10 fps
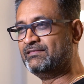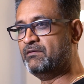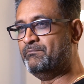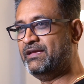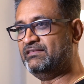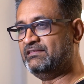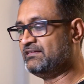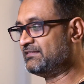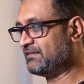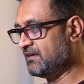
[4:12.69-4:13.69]
the basic
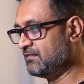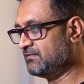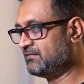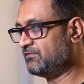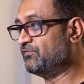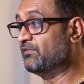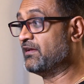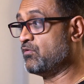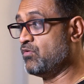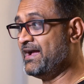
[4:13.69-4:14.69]
skills
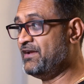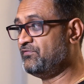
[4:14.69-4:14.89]
required